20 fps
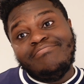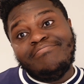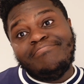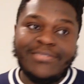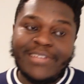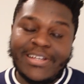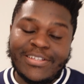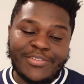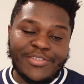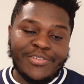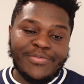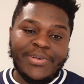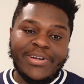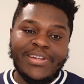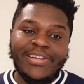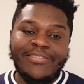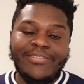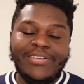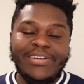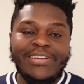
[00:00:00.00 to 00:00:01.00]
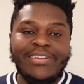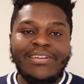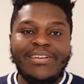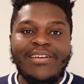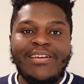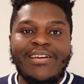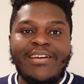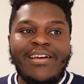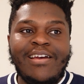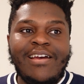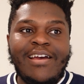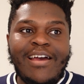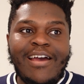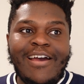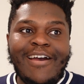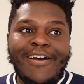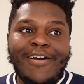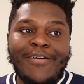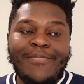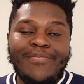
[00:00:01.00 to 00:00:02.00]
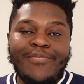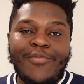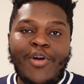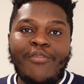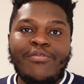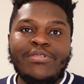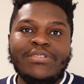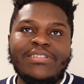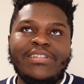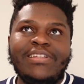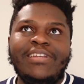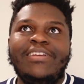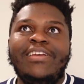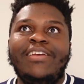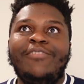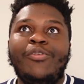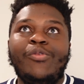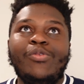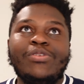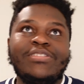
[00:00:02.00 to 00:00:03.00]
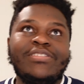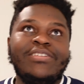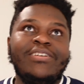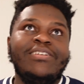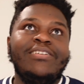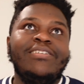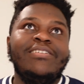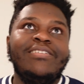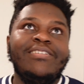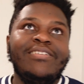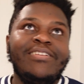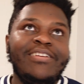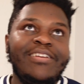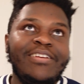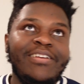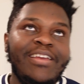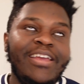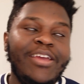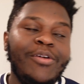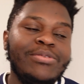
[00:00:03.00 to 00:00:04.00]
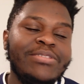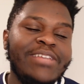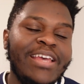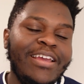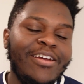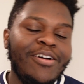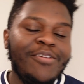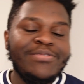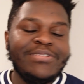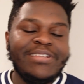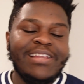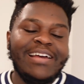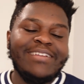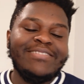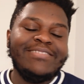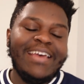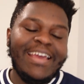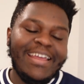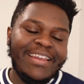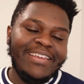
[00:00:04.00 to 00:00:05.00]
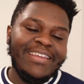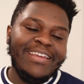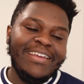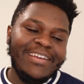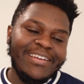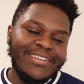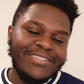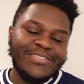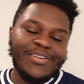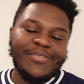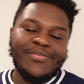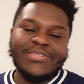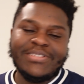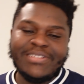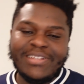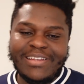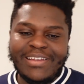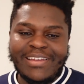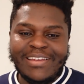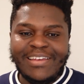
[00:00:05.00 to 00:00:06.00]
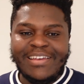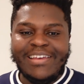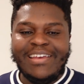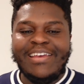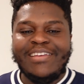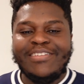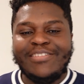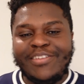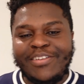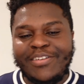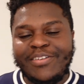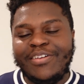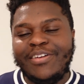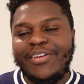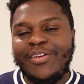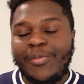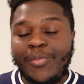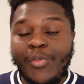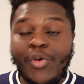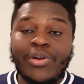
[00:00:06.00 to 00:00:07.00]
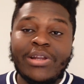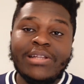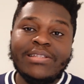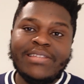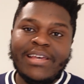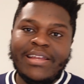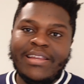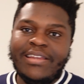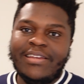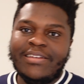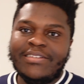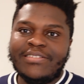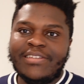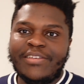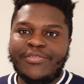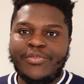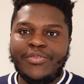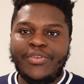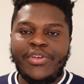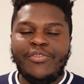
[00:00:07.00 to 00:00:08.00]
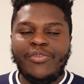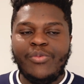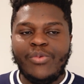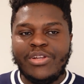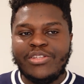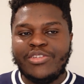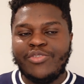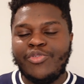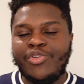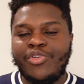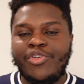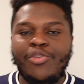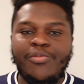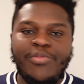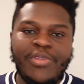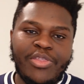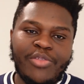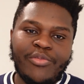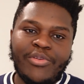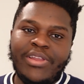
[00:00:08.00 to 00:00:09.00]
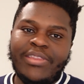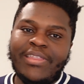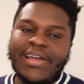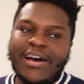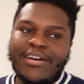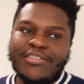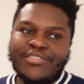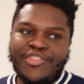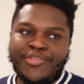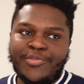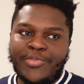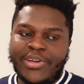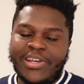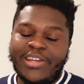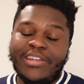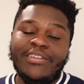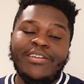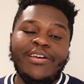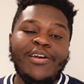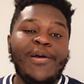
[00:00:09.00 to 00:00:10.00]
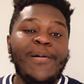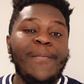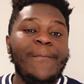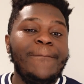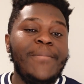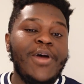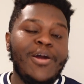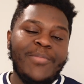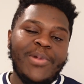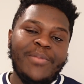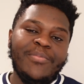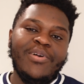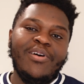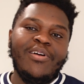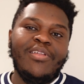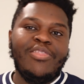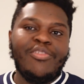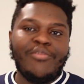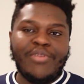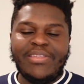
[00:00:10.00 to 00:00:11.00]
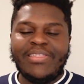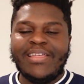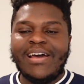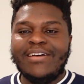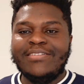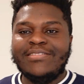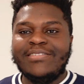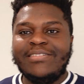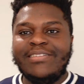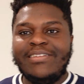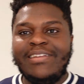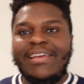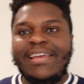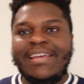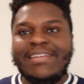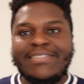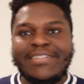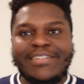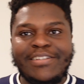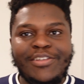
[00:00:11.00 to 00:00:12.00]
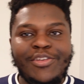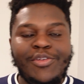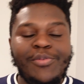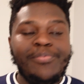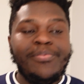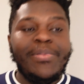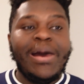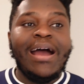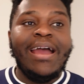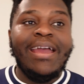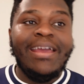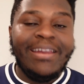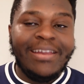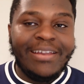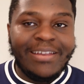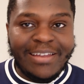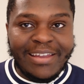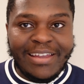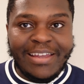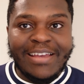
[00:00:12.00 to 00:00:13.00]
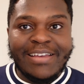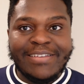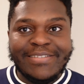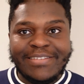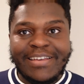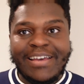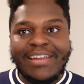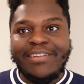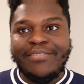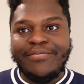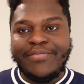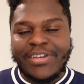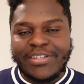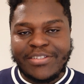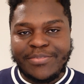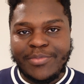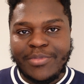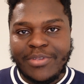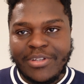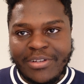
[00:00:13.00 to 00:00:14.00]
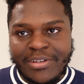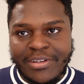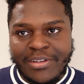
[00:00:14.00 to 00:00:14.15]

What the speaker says: That's good money, really. Obviously, if it was to, it'll take obviously like 10 years, obviously, more than 10 years if you wanted to recoup the 3,000 you put in. But remember, 3,000 isn't you buying it, it is an investment.